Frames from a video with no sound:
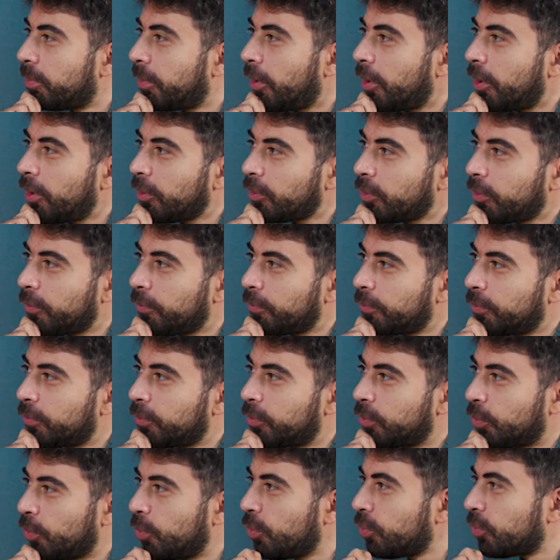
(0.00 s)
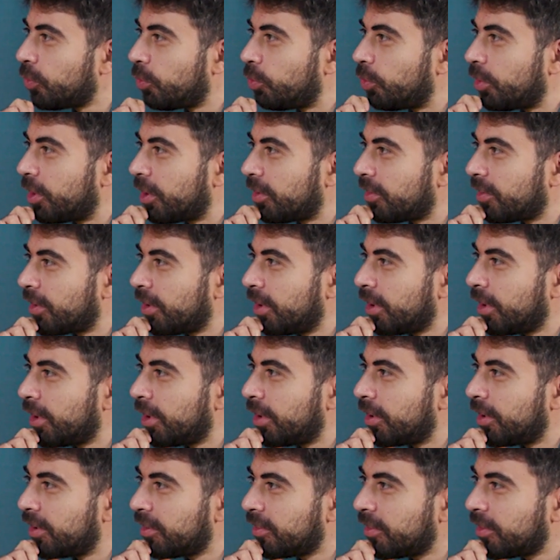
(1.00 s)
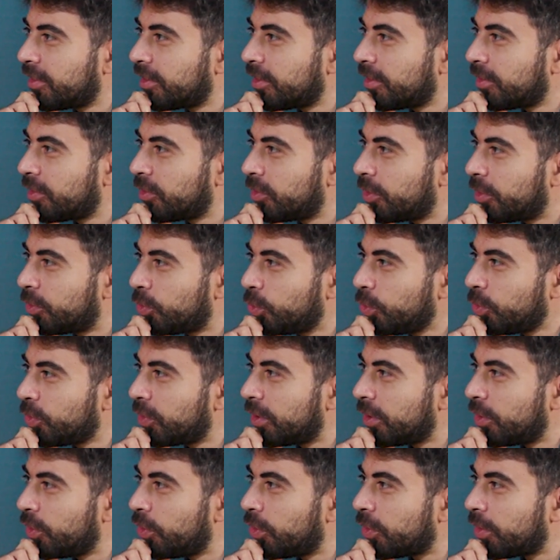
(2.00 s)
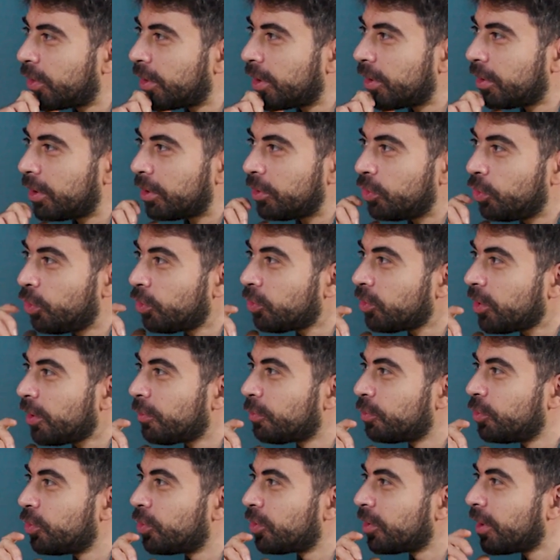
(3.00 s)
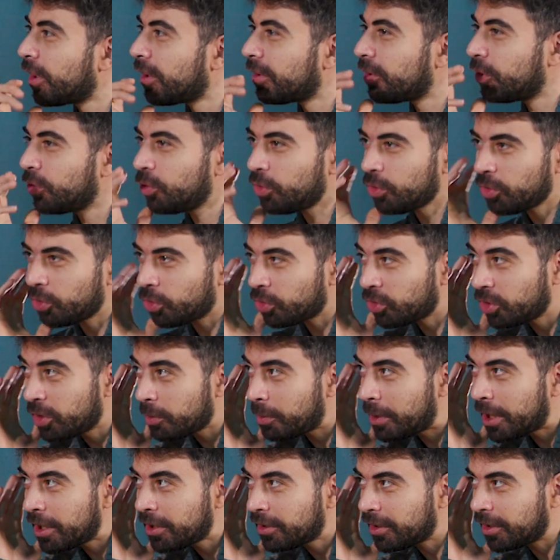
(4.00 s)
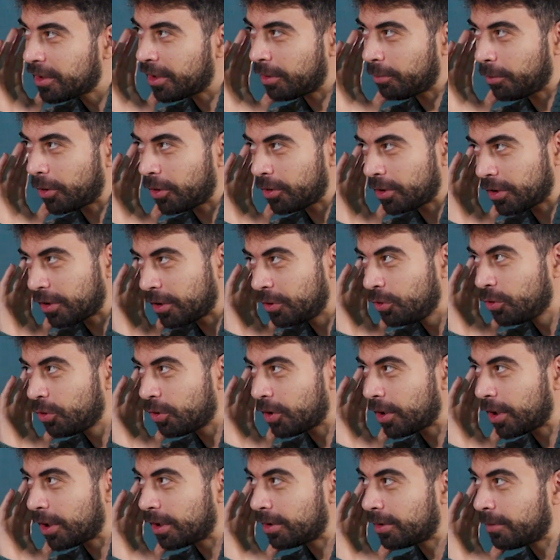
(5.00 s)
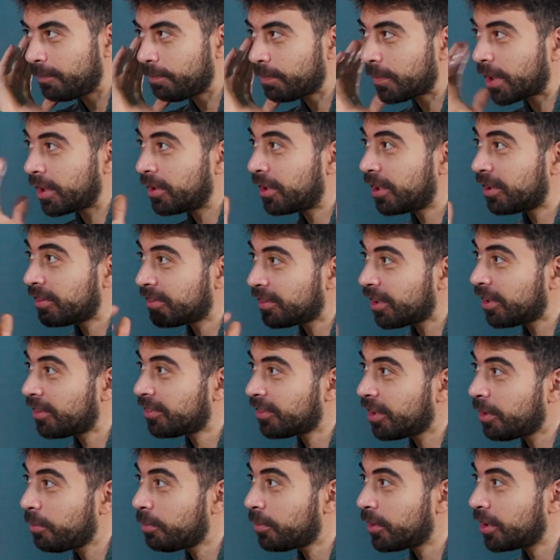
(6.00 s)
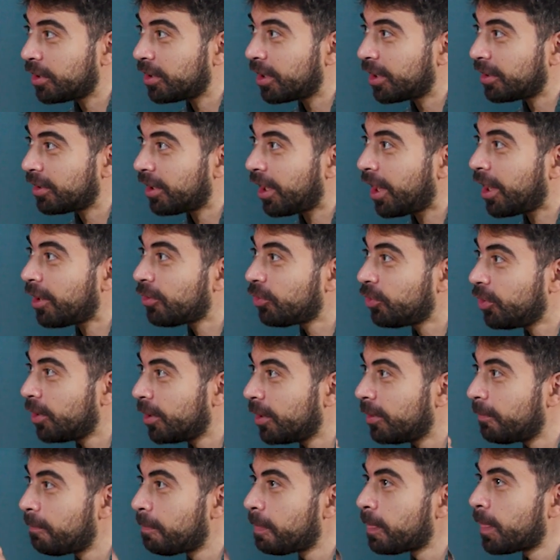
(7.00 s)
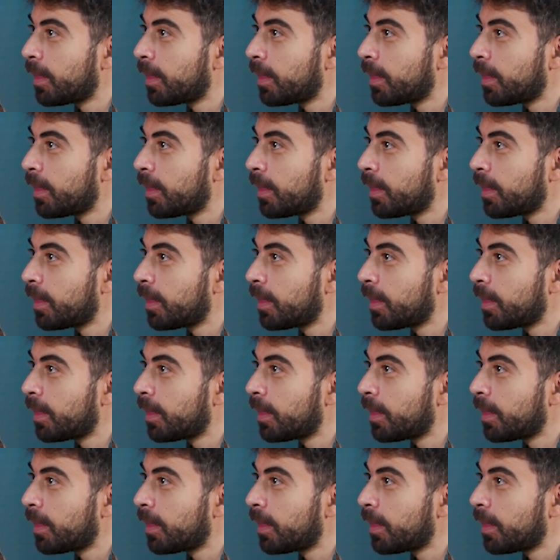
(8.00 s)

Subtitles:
part of truth in what I'm saying, and this is the truth that you're debating about it in your head, and they say something that actually